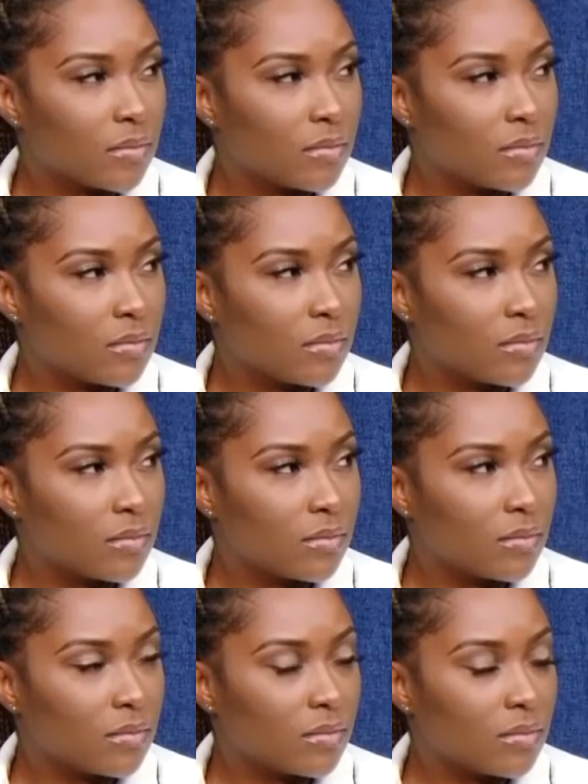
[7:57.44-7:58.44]

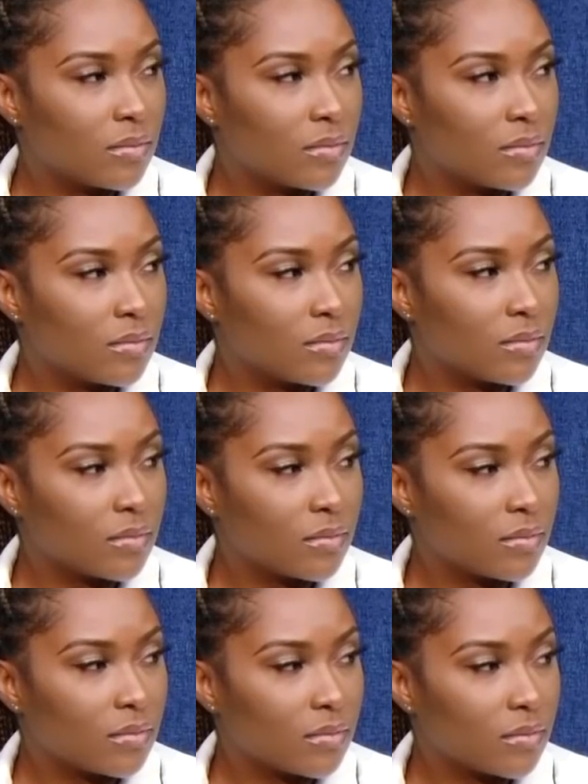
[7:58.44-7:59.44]

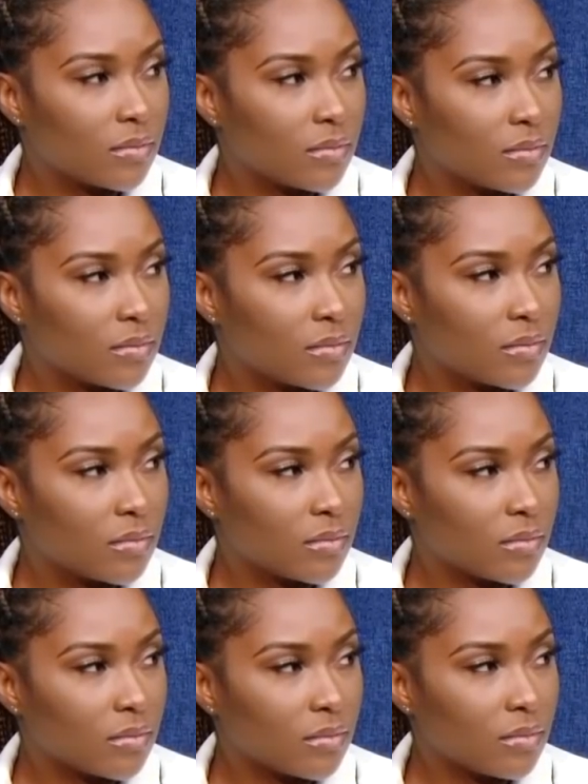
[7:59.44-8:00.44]

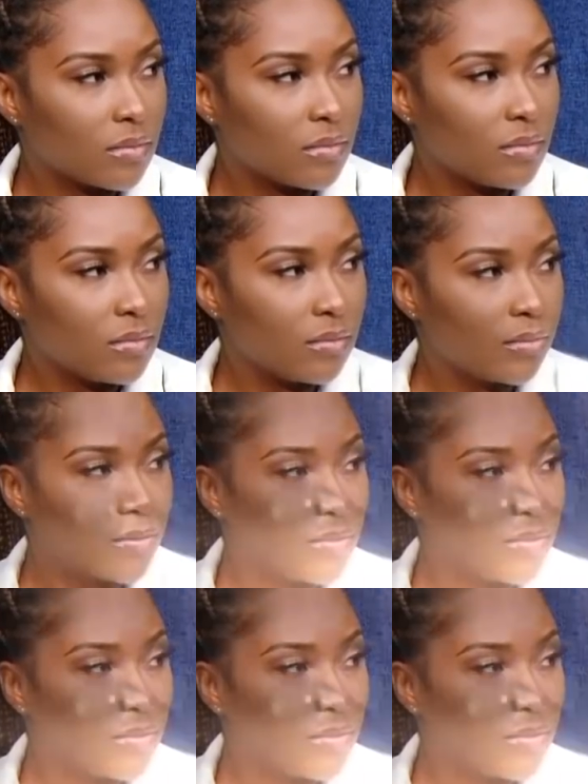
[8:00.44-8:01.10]
(silent)